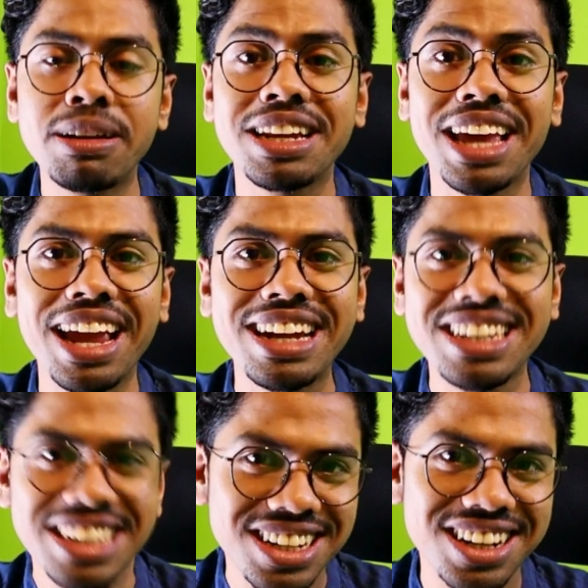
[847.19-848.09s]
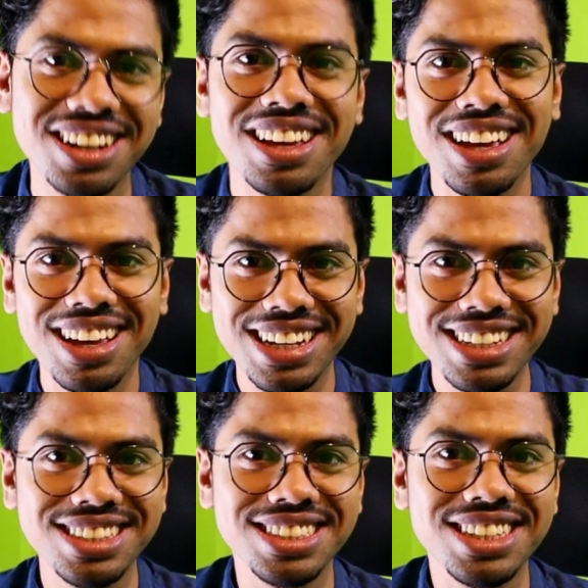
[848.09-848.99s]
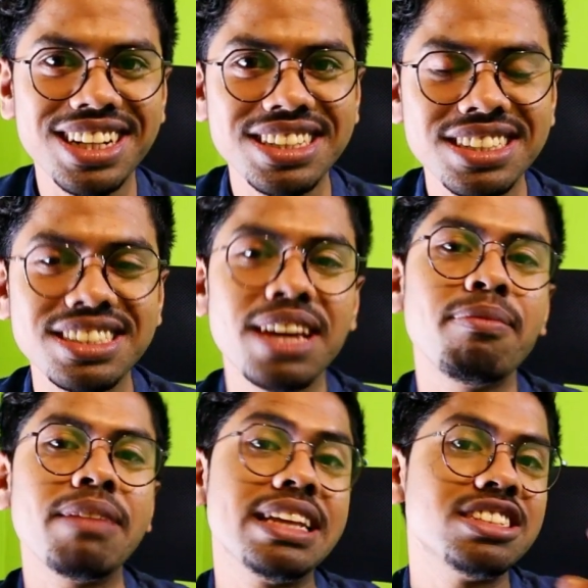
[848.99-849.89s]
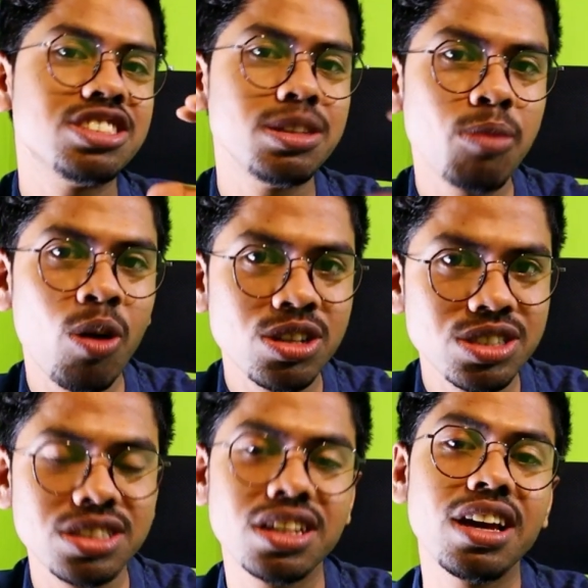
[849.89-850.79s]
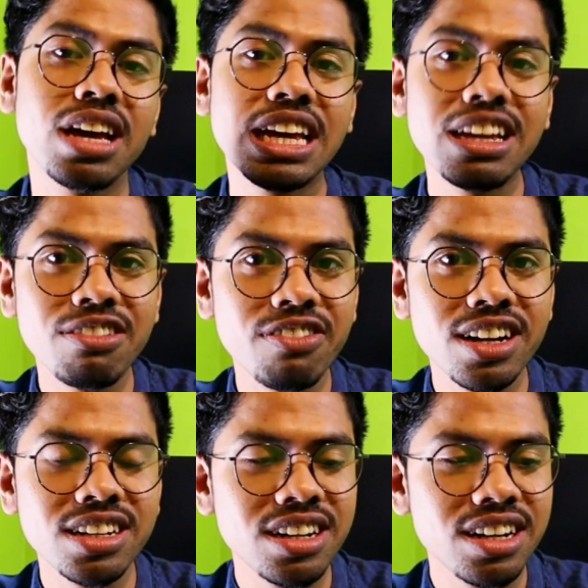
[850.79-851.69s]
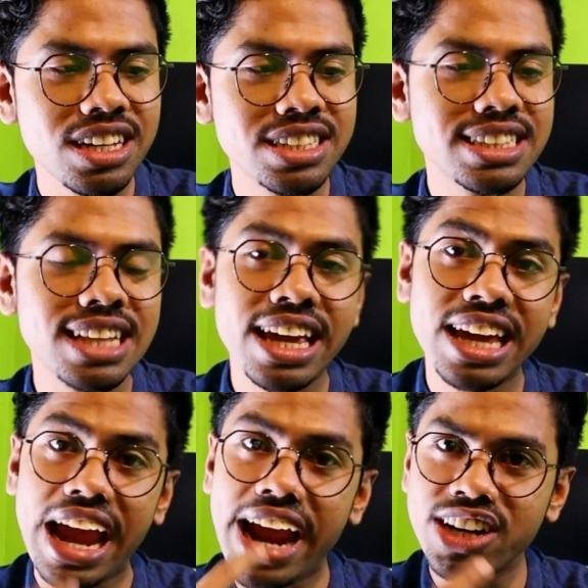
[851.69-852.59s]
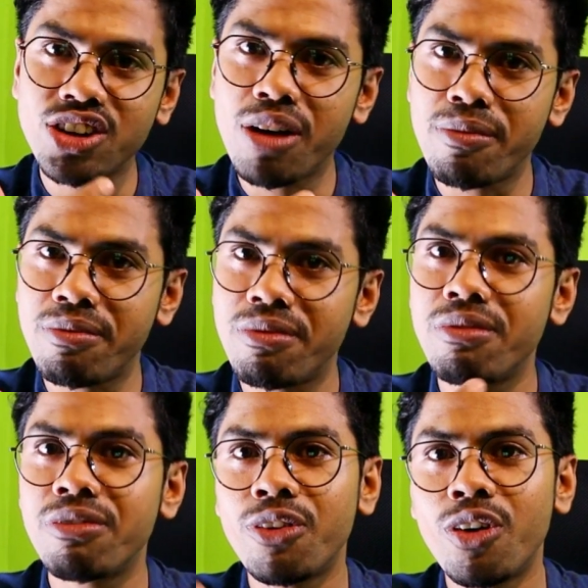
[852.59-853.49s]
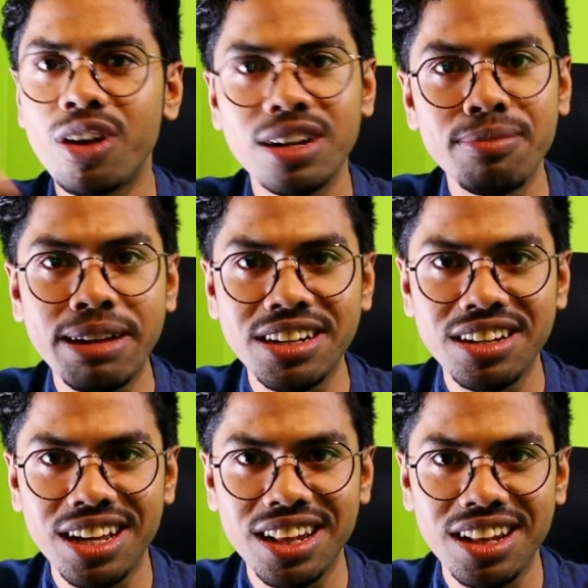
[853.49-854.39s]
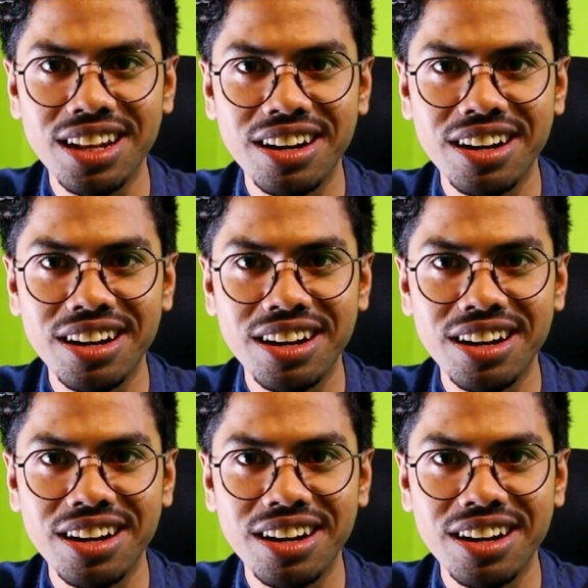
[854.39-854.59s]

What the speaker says: But hey dear, in digital system, in CMOS, inverter is like atom for the material,